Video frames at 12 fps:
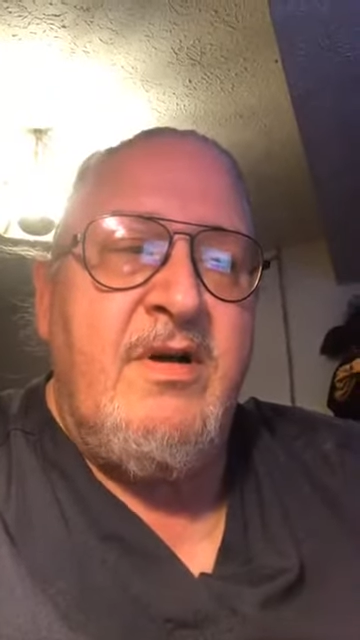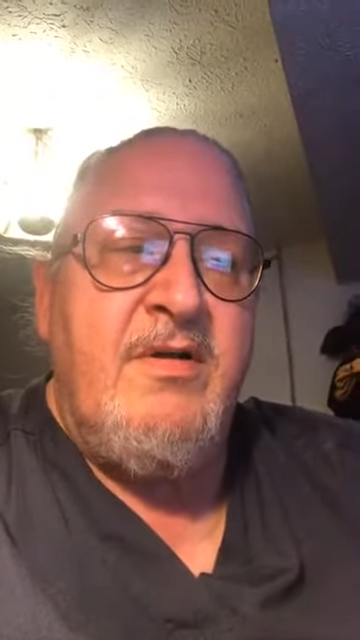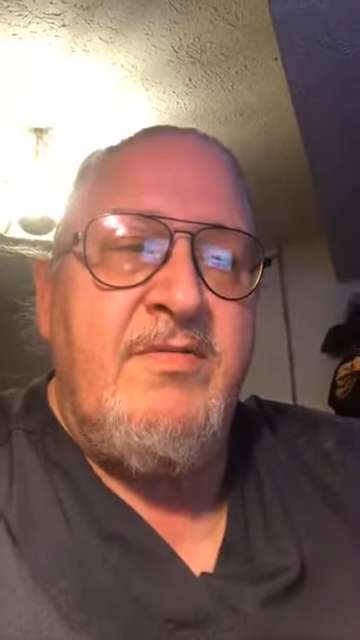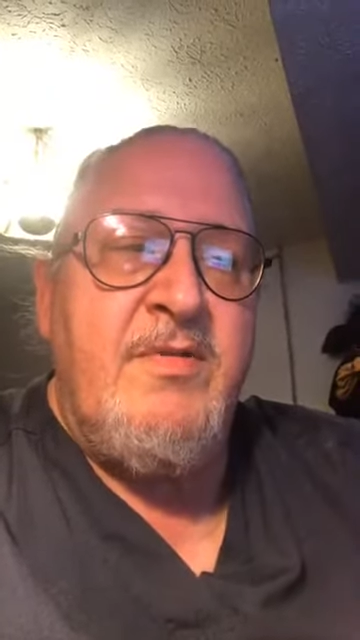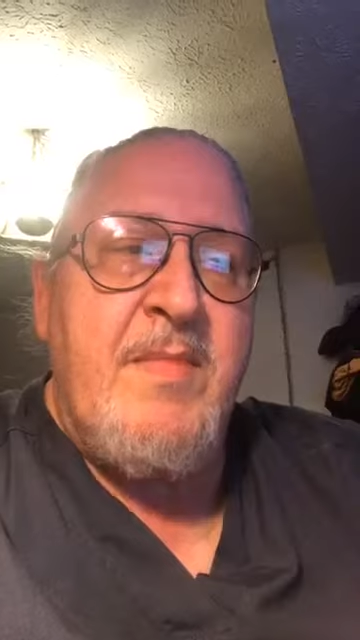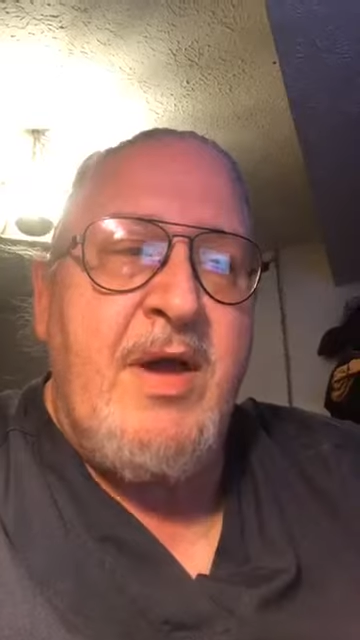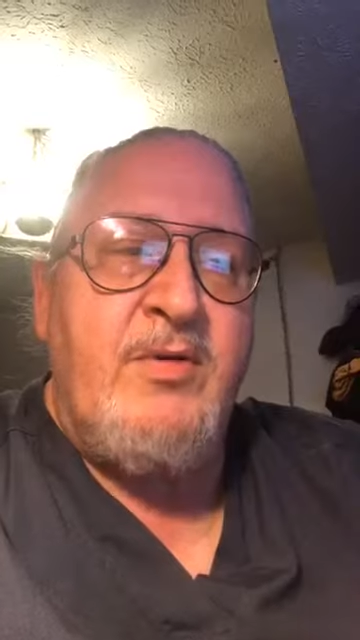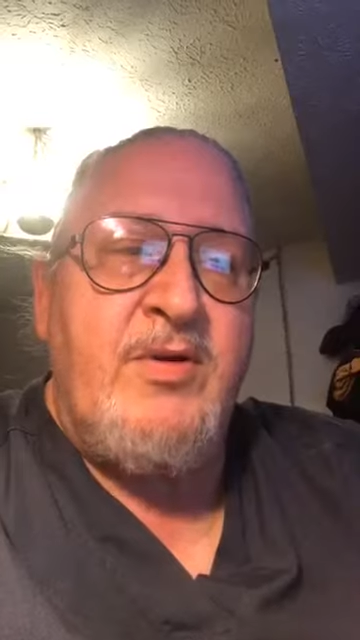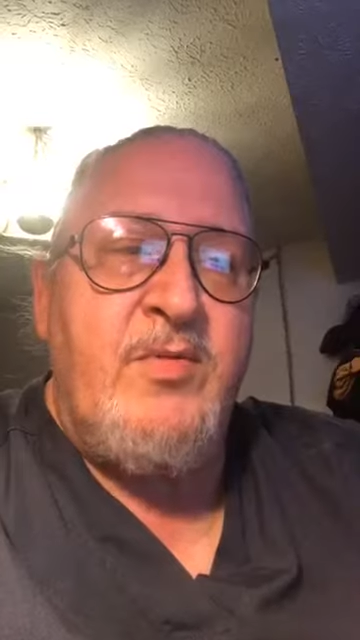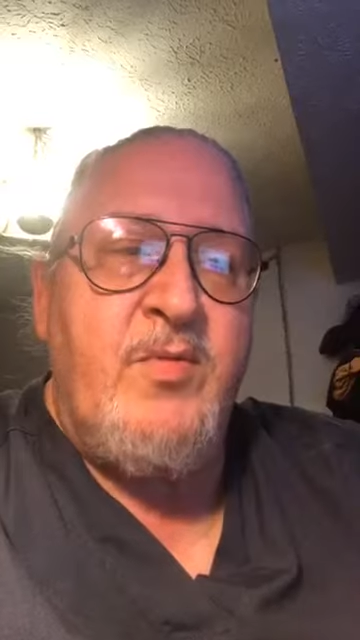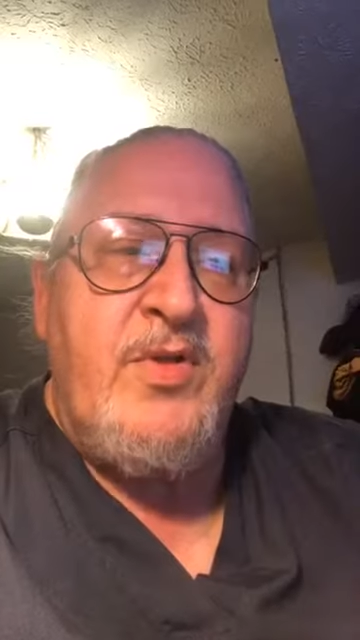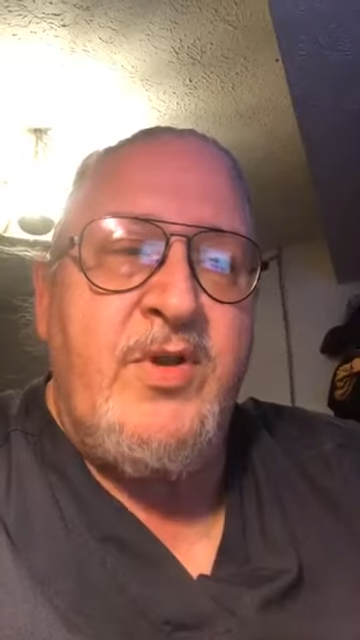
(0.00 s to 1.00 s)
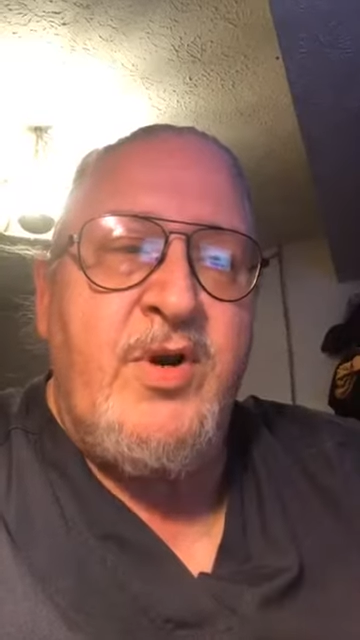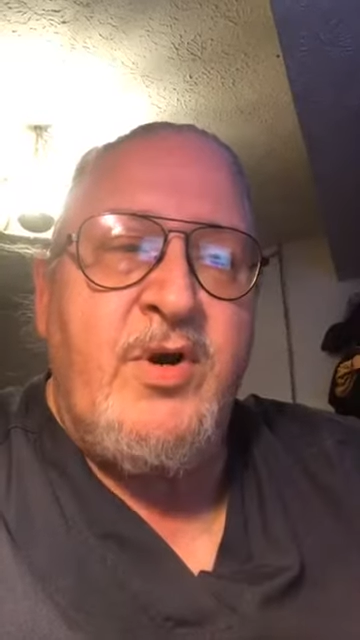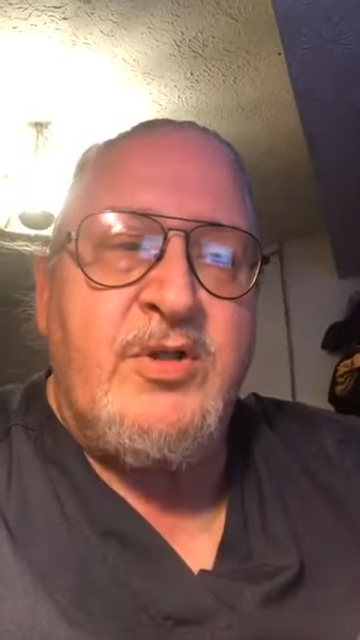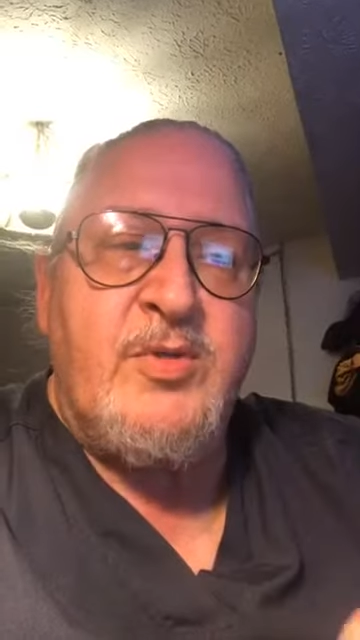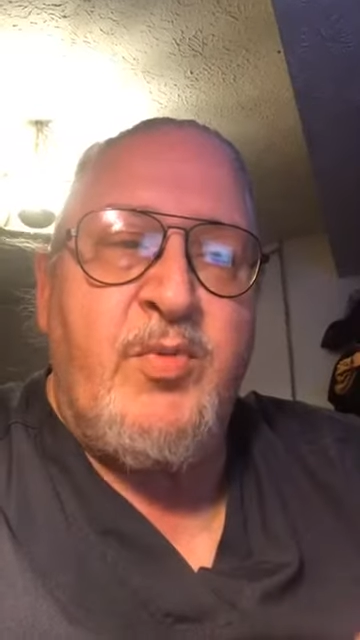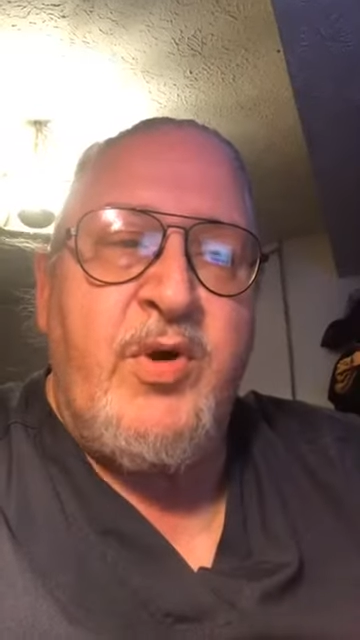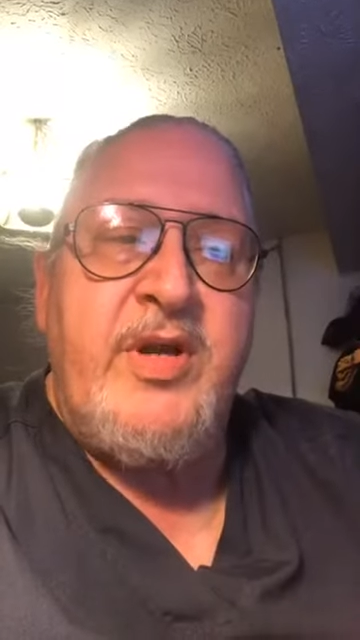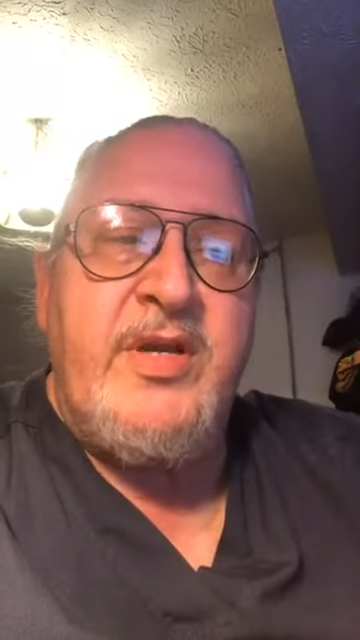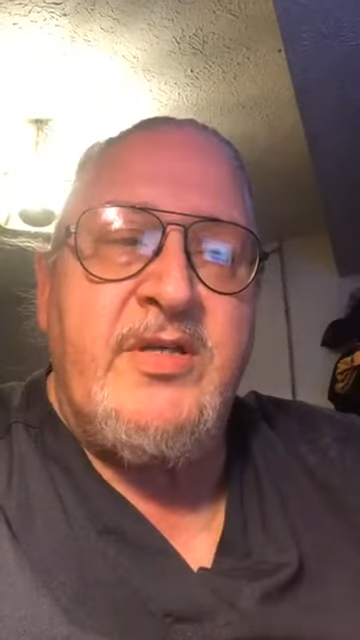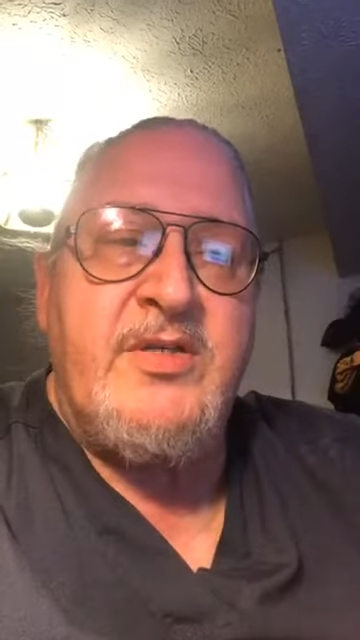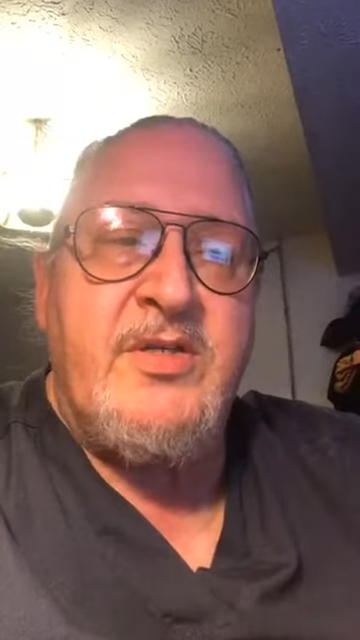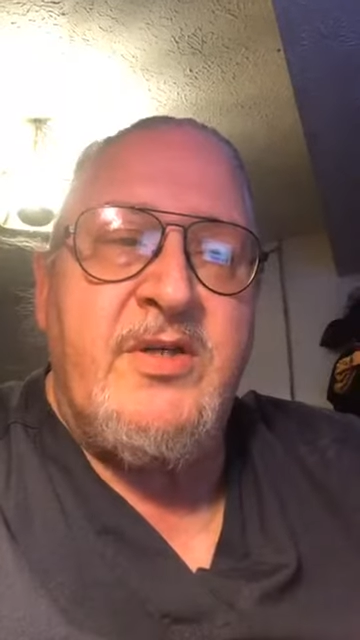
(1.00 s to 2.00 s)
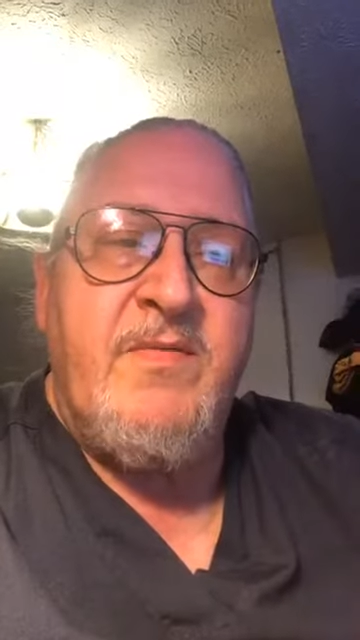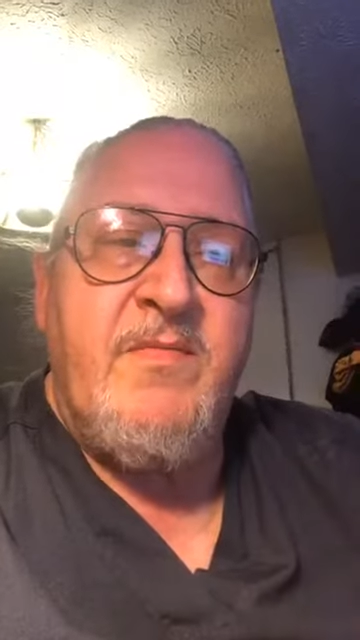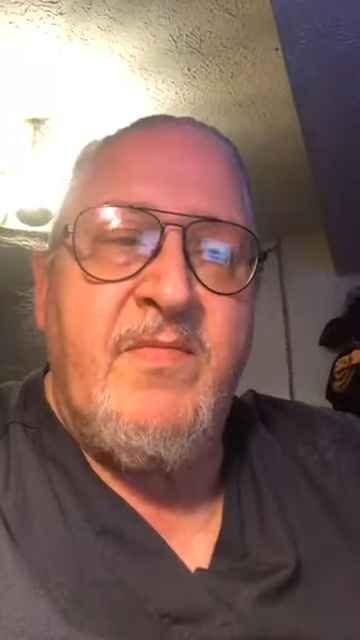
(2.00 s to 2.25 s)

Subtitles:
of the mountain where the dark spring is.